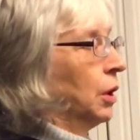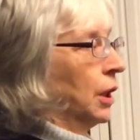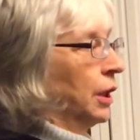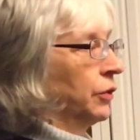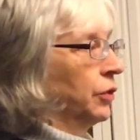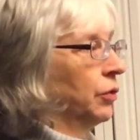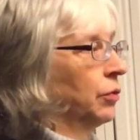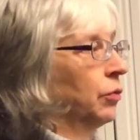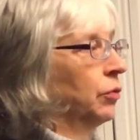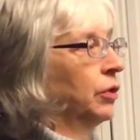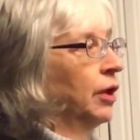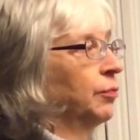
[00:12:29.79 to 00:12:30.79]
and the
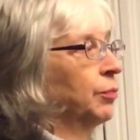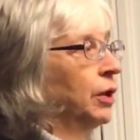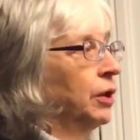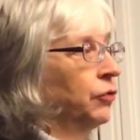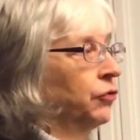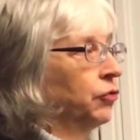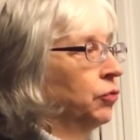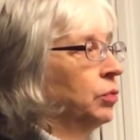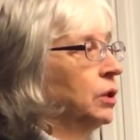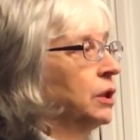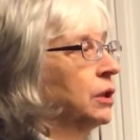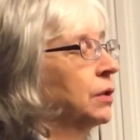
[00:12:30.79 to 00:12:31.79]
left brain is too
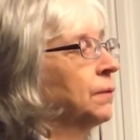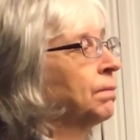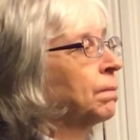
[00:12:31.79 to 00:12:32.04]
weak,